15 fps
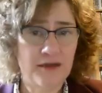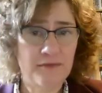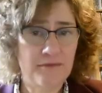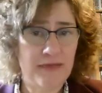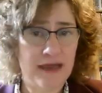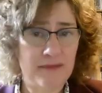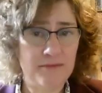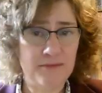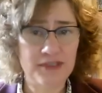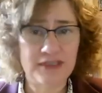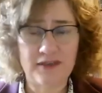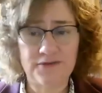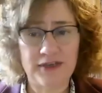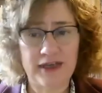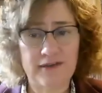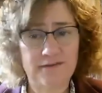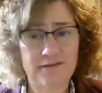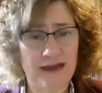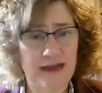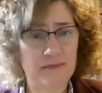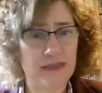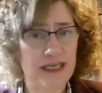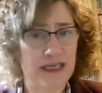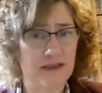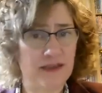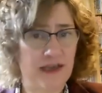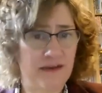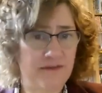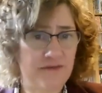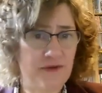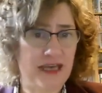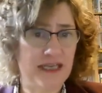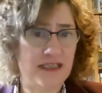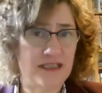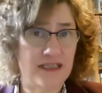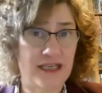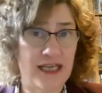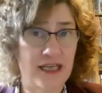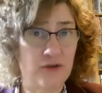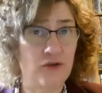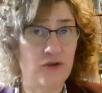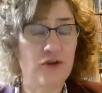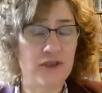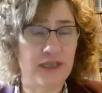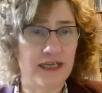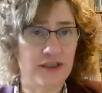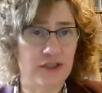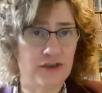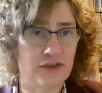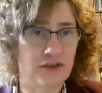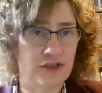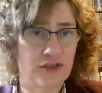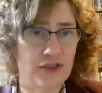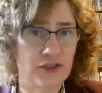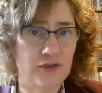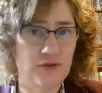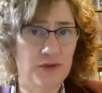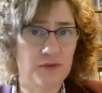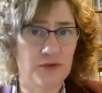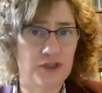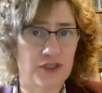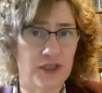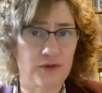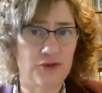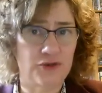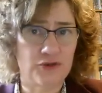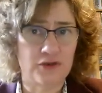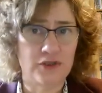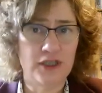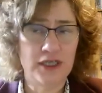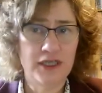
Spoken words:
members of their family and their friends, and had all their usual social